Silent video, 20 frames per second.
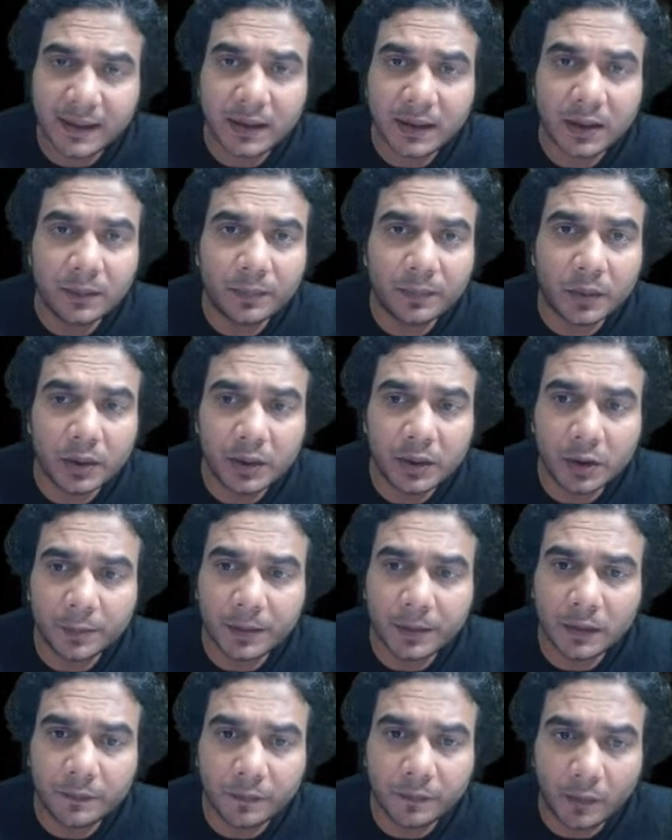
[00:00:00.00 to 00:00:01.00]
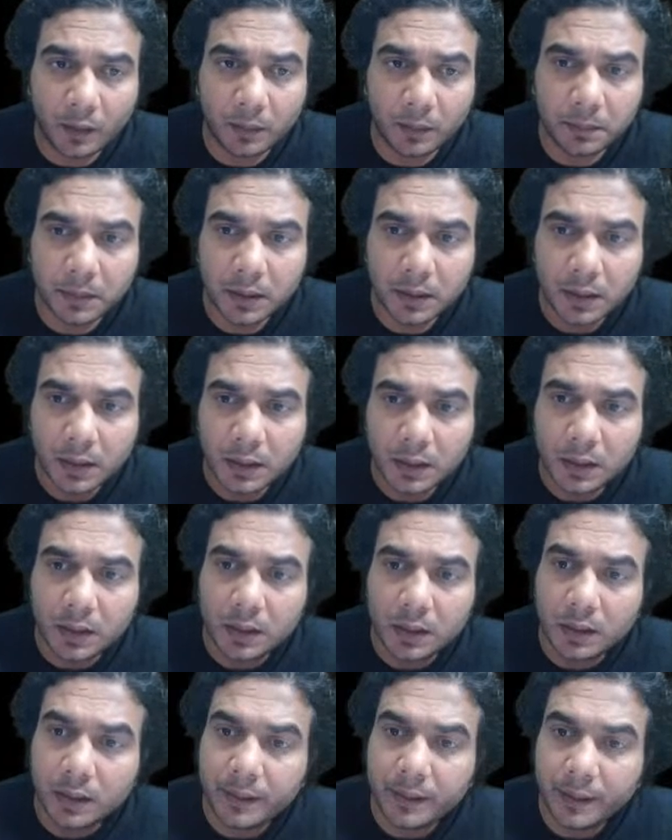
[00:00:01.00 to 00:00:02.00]
it in polynomial form,
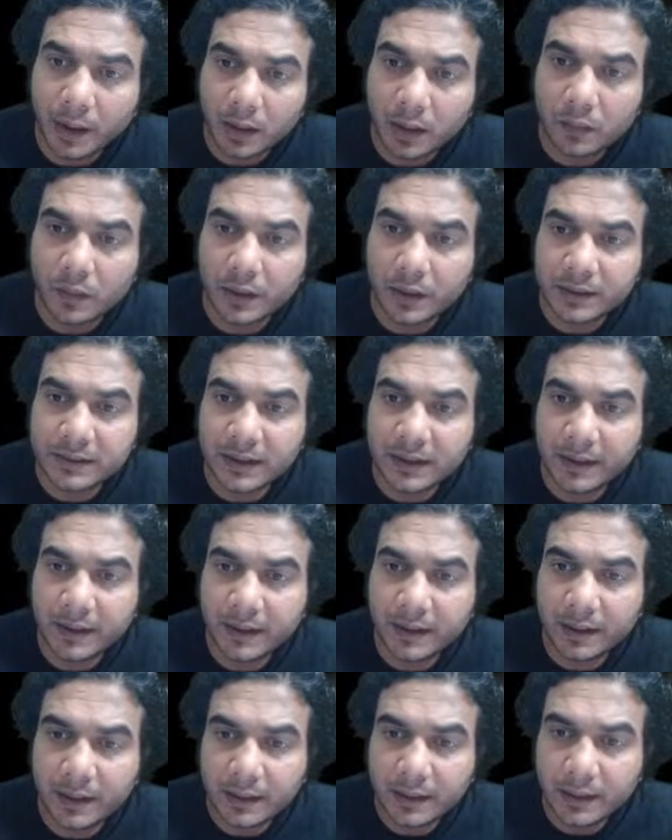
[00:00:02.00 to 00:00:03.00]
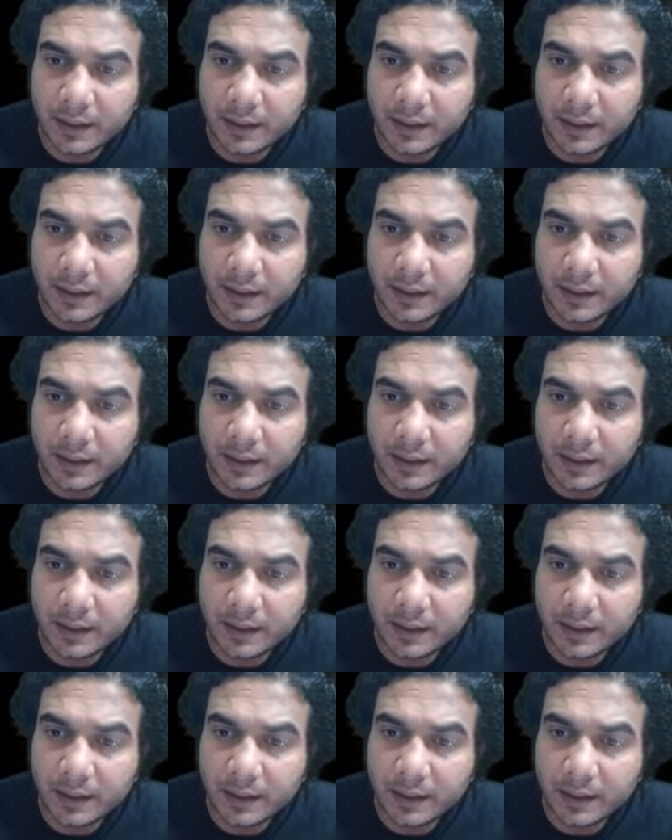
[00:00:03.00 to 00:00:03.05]
now what is the degree?